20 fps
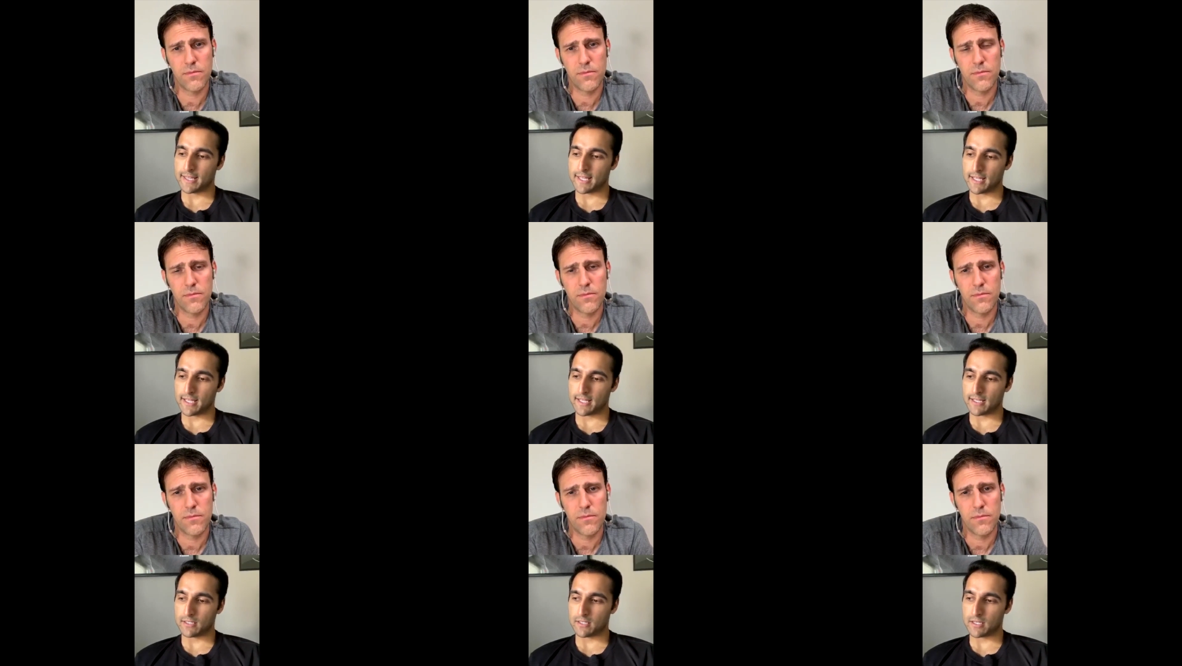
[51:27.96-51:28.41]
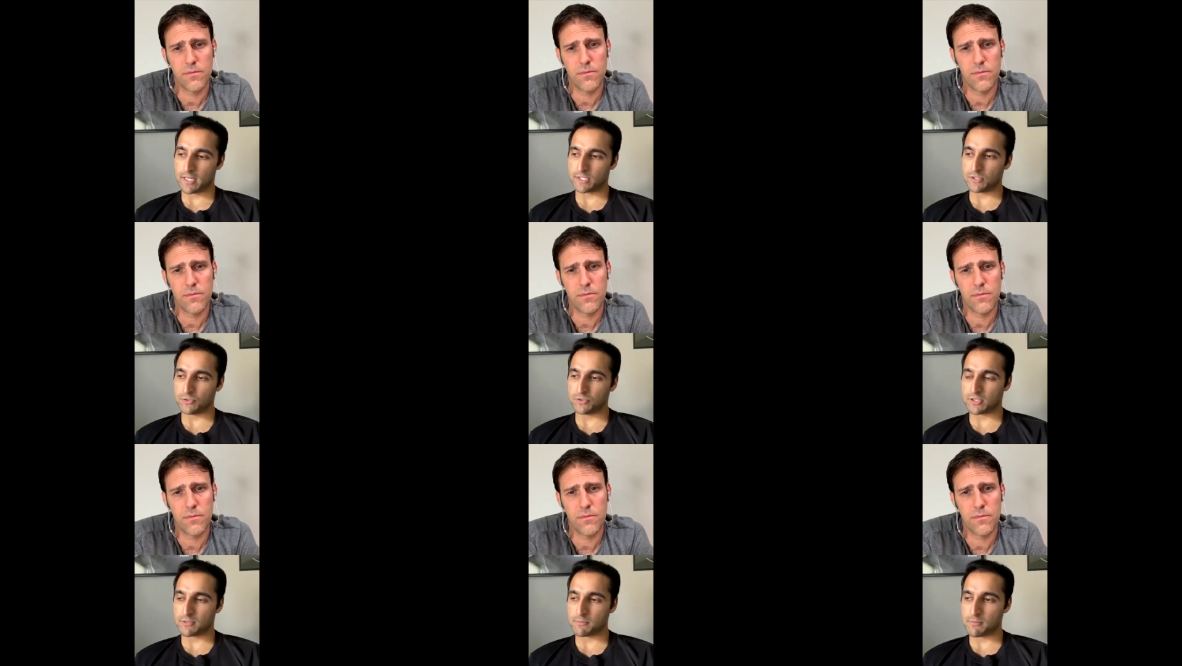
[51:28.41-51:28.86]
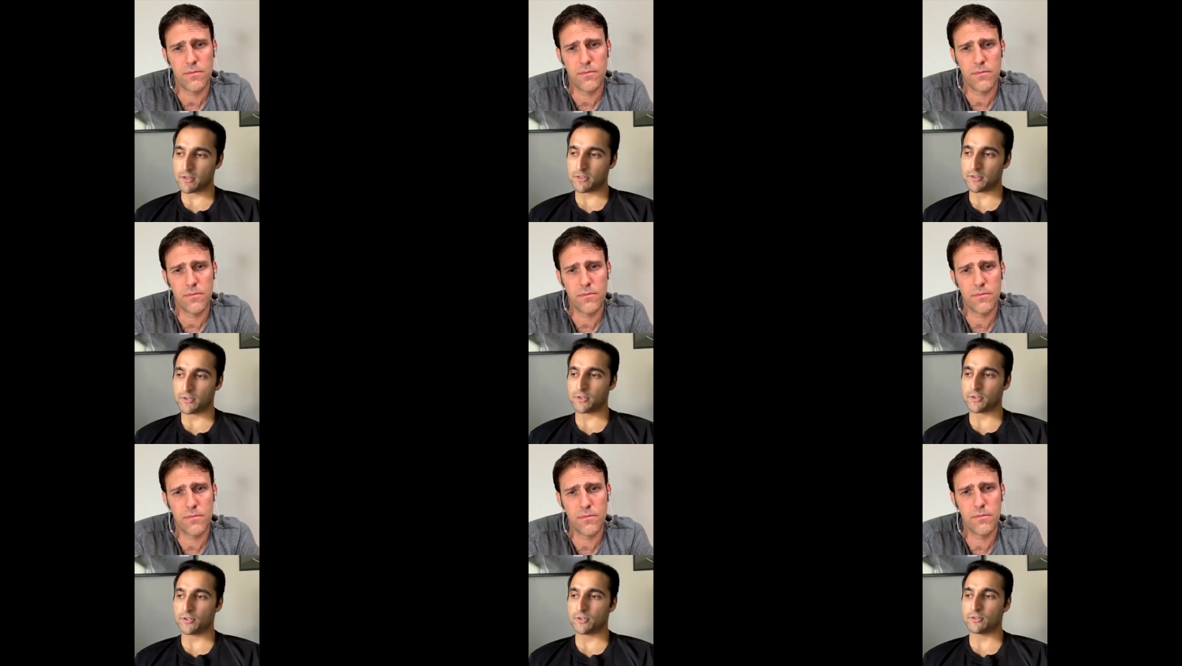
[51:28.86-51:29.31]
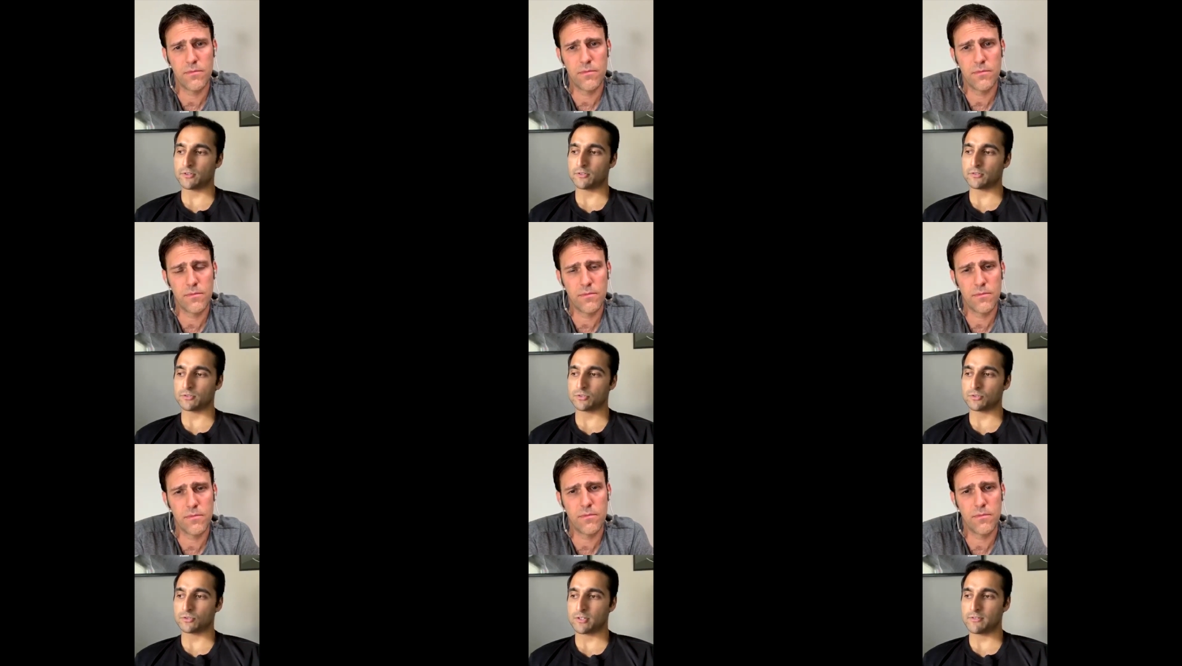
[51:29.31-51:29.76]
Speaker 1: And then I do some
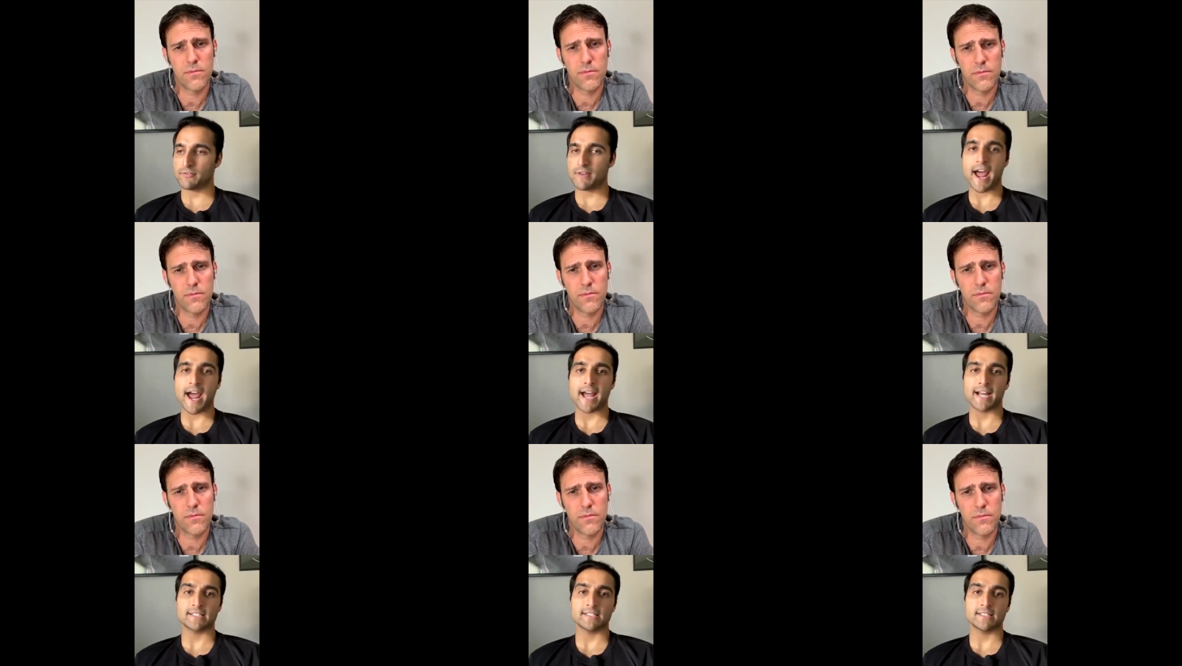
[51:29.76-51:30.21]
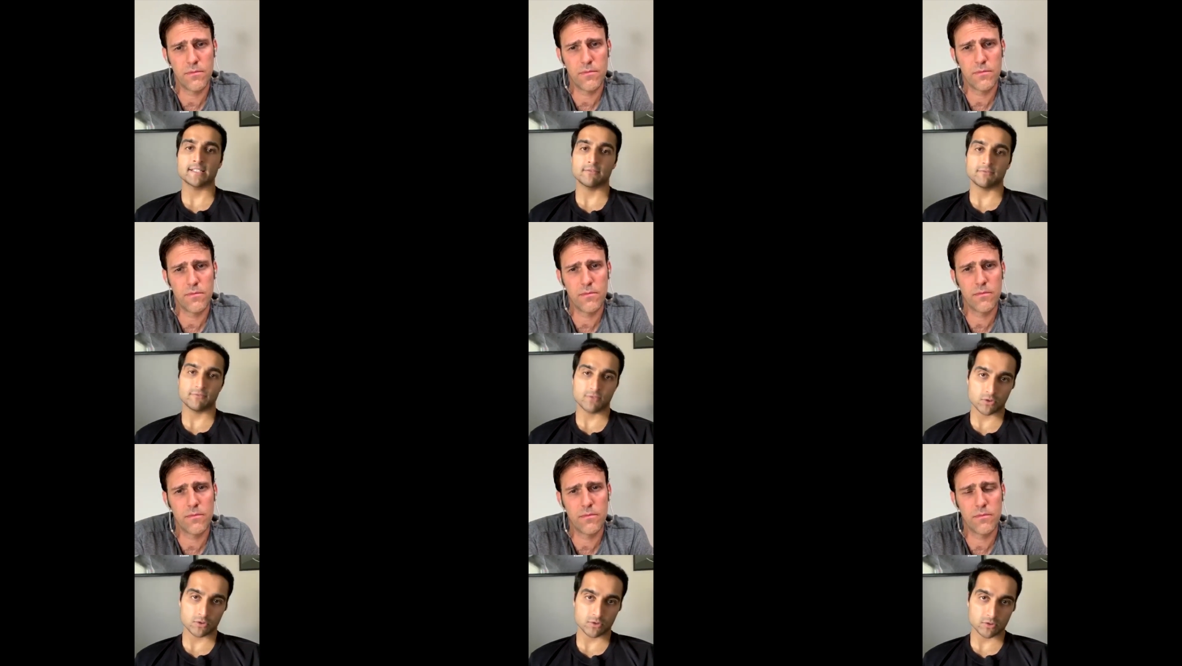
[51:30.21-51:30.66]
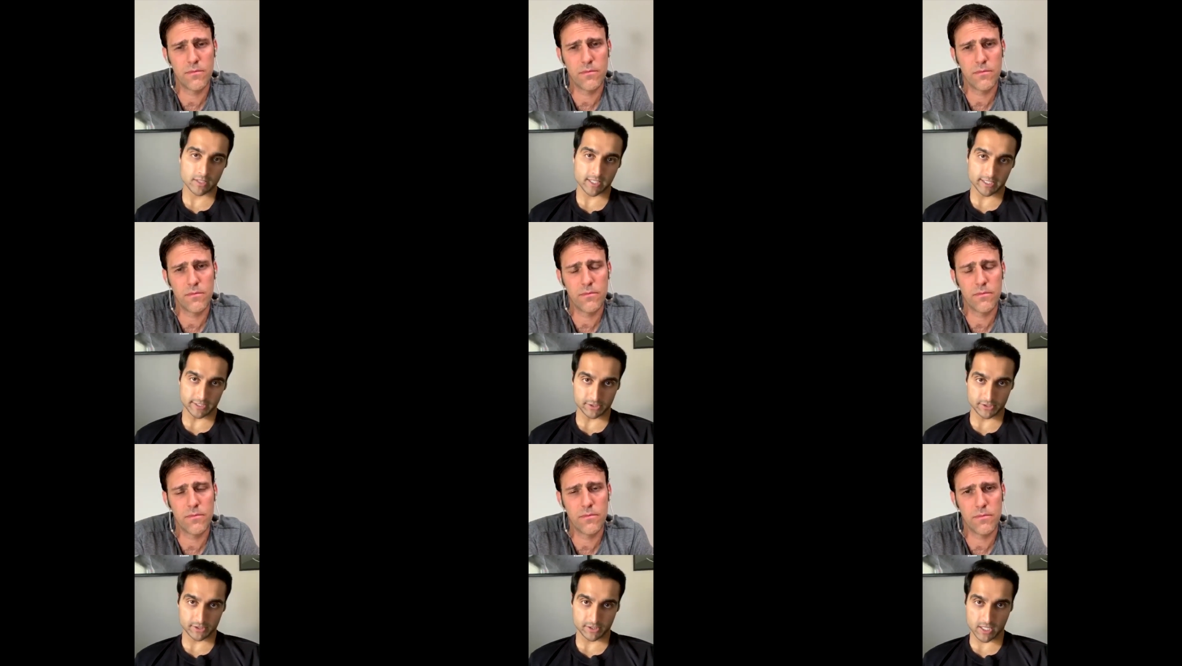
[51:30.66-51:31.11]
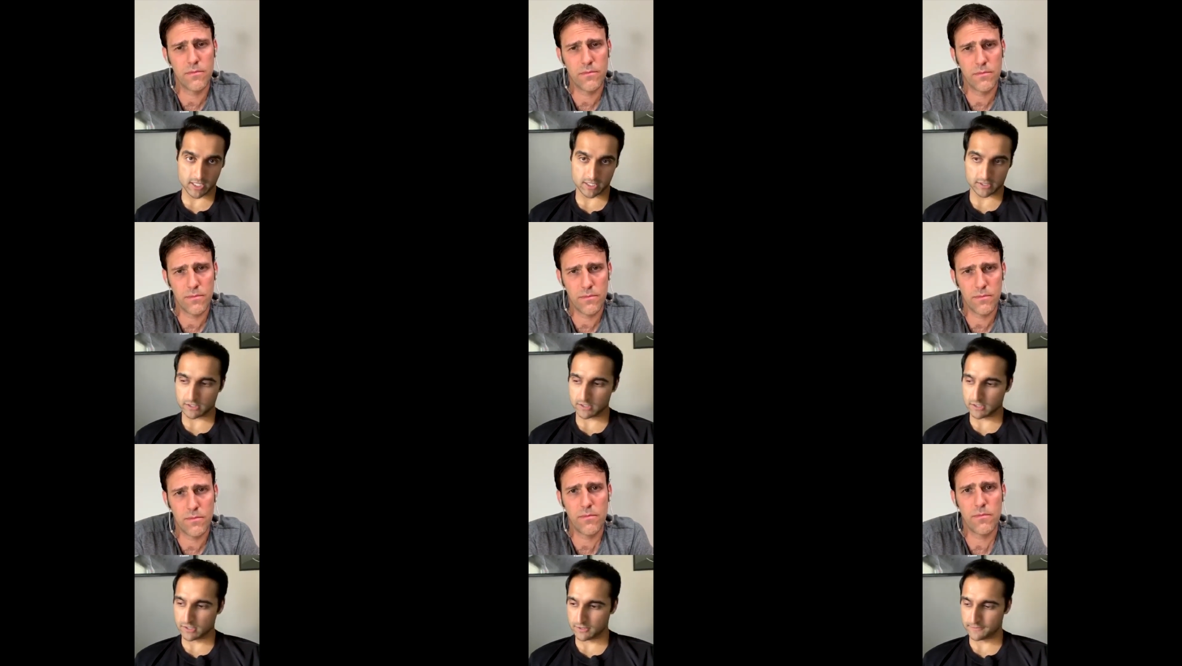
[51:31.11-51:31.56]
other sort of acting, vocal
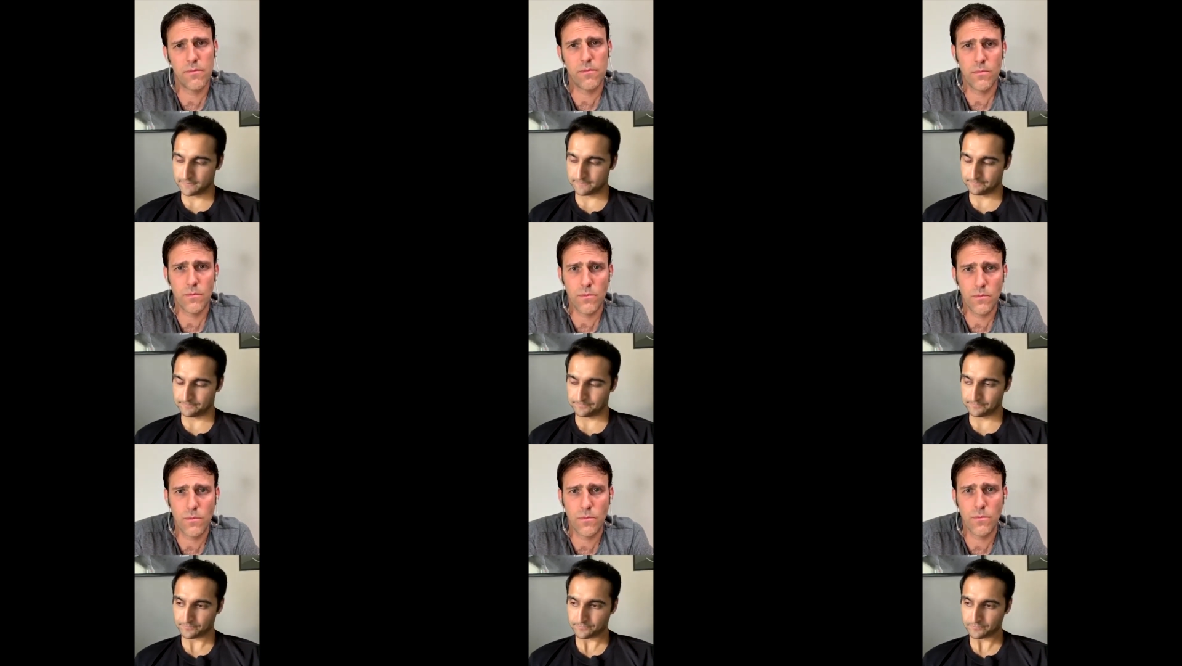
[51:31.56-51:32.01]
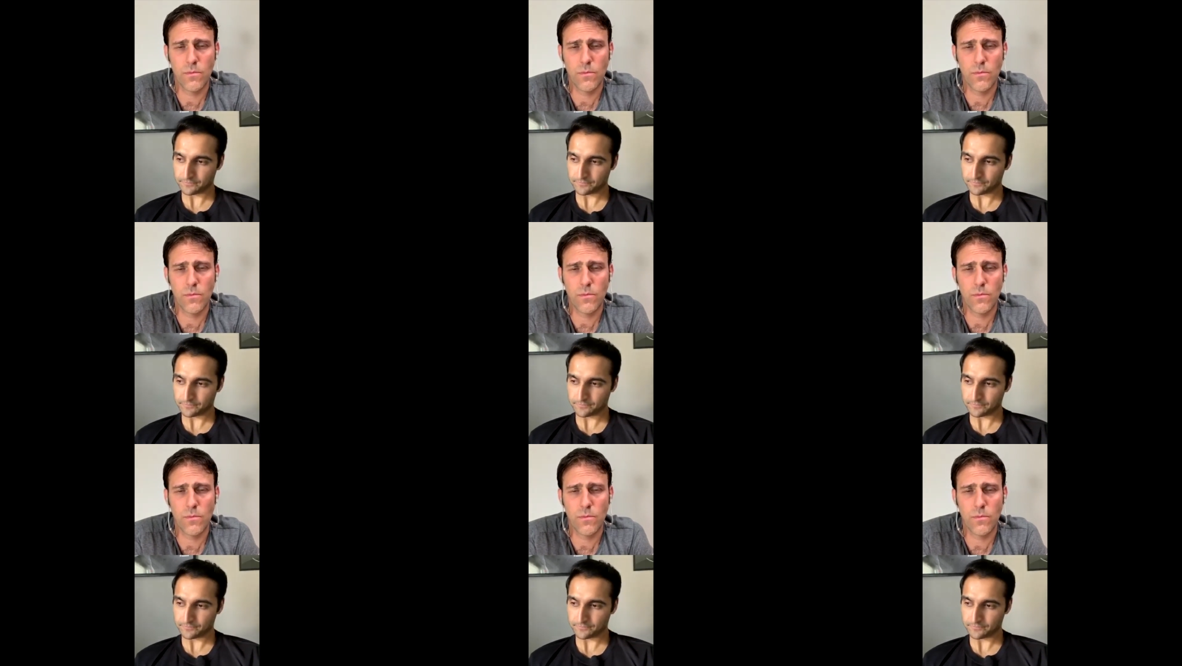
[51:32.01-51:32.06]
exercises.